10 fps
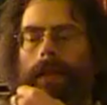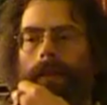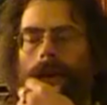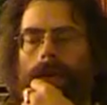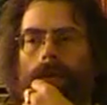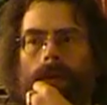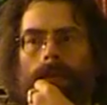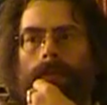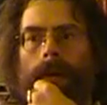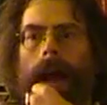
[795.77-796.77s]
the
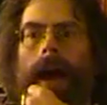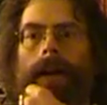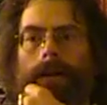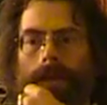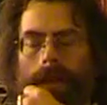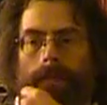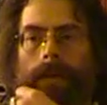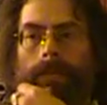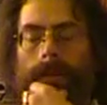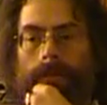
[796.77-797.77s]
normal patterns that
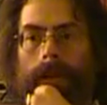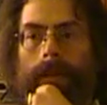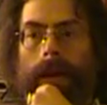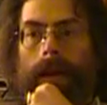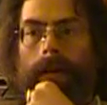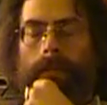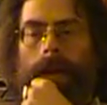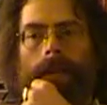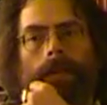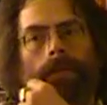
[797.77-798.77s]
people have been taking
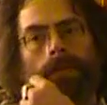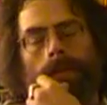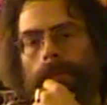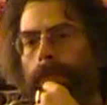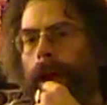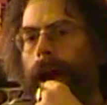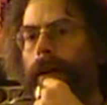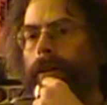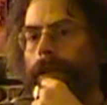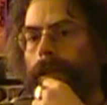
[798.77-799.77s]
because those normal
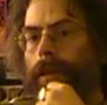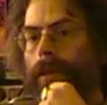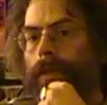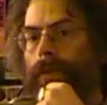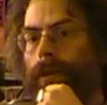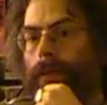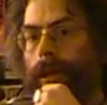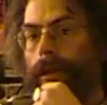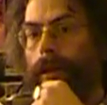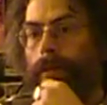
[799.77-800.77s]
patterns exist for a reason.